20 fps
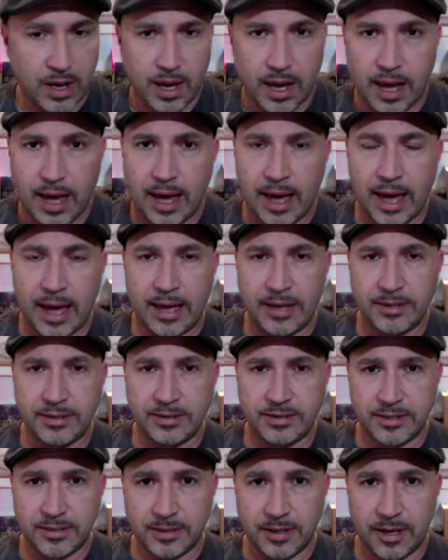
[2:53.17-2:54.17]

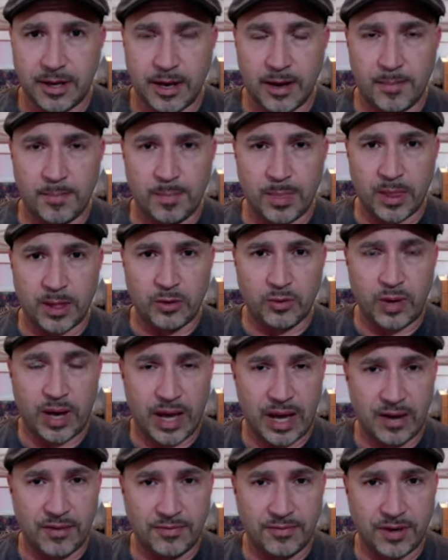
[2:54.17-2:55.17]
and um, you
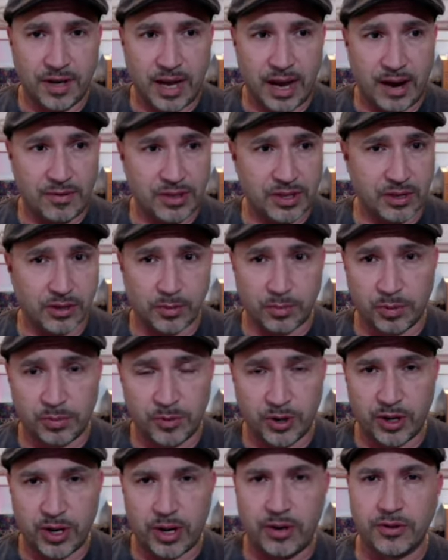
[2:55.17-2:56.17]
have uh, everything under
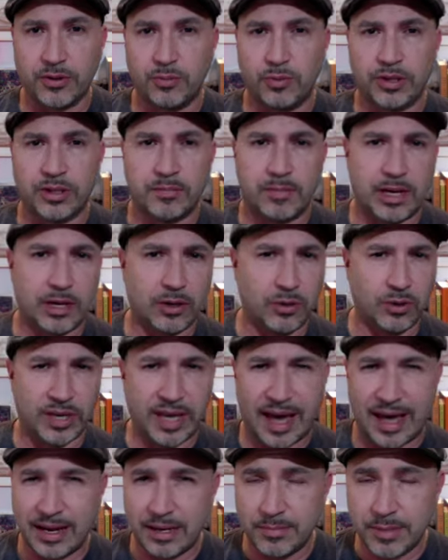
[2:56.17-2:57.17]
Premier Health with the medical
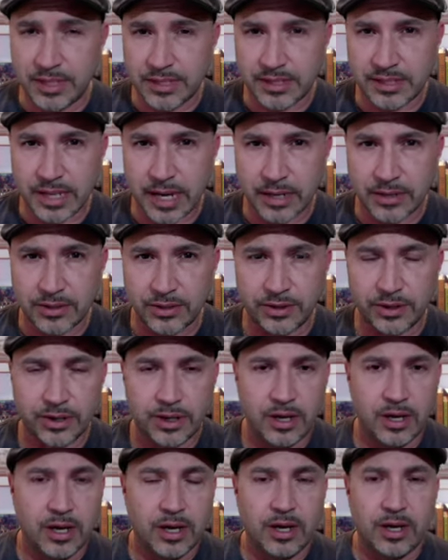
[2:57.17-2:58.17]
cannabis sector.
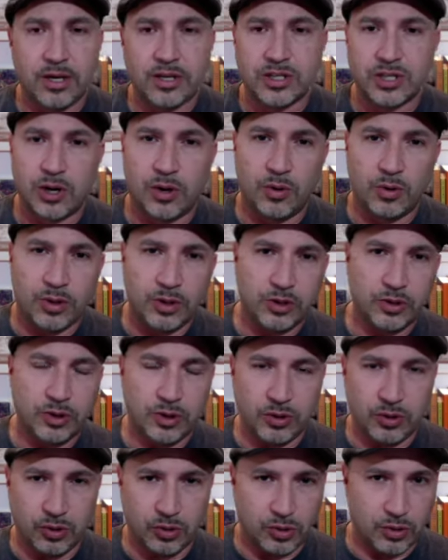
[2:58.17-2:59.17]
So you,
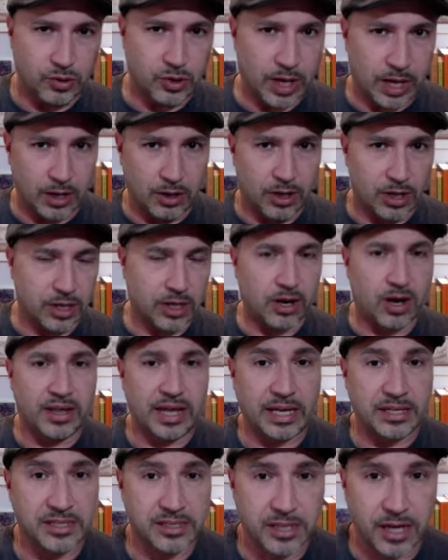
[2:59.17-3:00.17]
you got to look at all
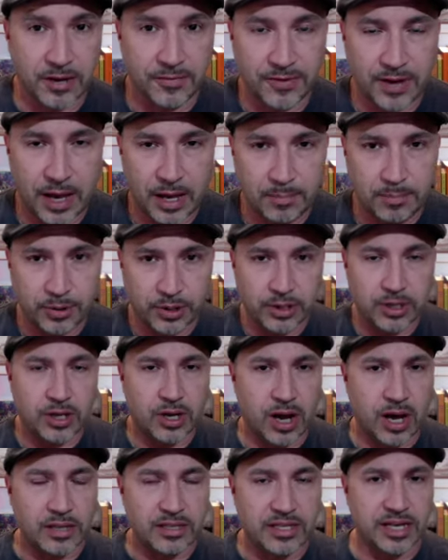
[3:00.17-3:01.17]
that stuff and put into
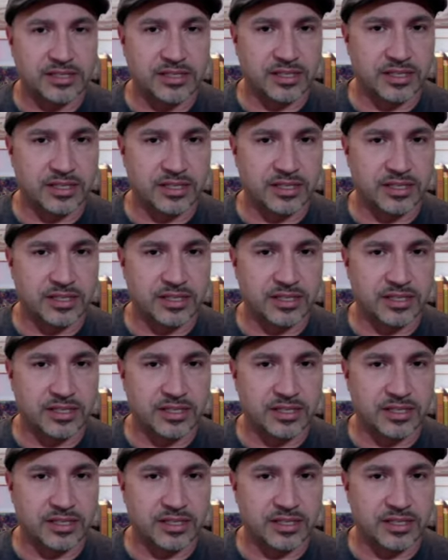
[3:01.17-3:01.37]
context that